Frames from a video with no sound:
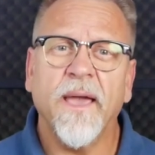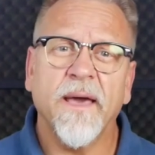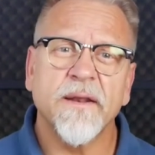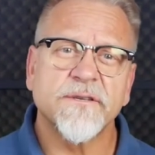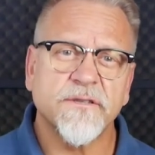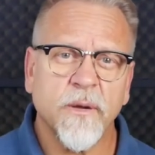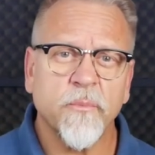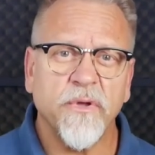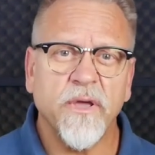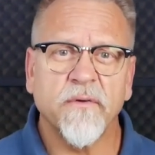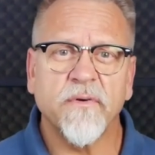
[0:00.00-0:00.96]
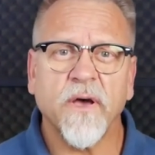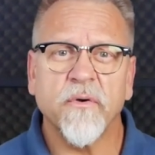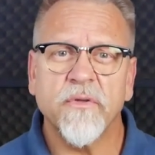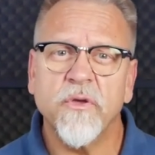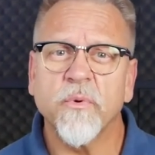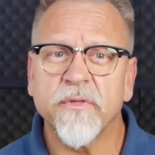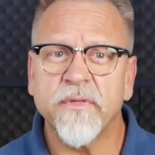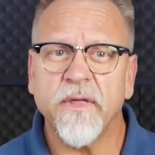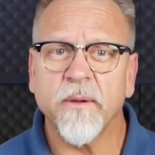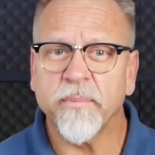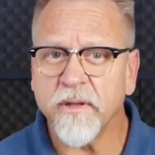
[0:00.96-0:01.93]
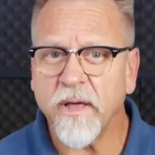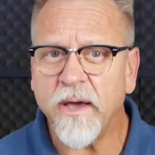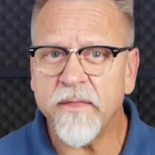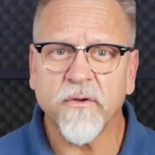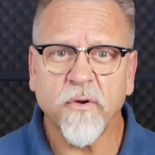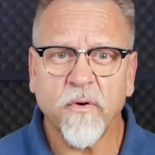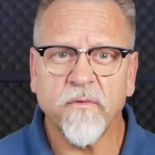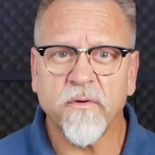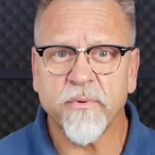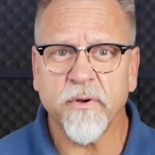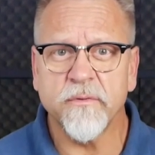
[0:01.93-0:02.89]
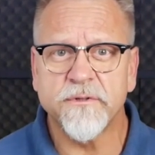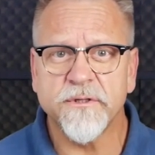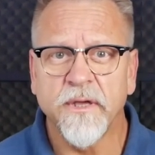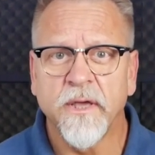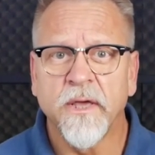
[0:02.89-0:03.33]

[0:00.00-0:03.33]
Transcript: and a summary of how you will then apply the COVE approach